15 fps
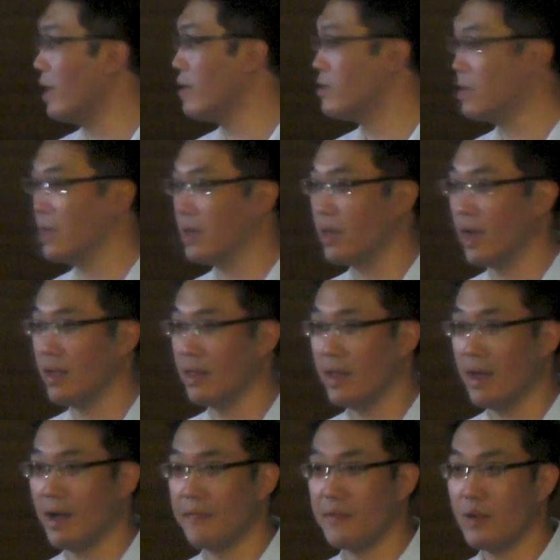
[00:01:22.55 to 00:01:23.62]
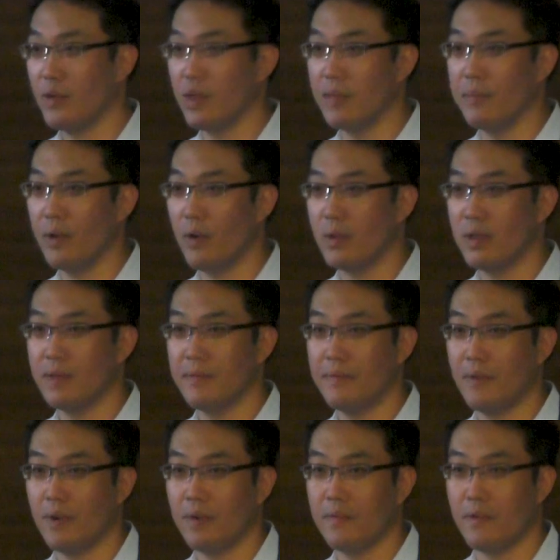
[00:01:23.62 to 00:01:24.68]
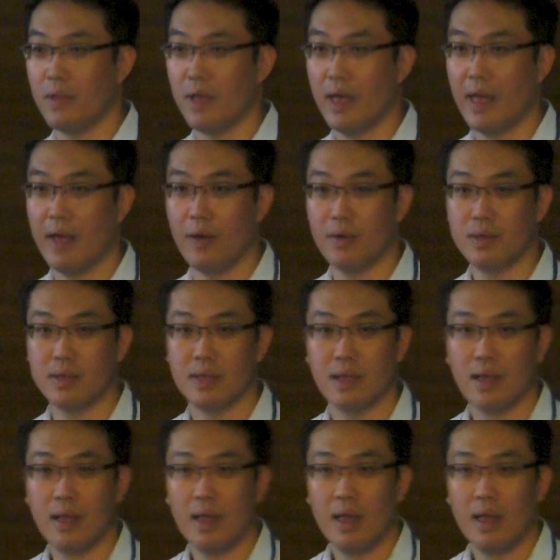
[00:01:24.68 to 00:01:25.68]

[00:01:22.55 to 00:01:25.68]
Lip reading: actually, they are very important for the health.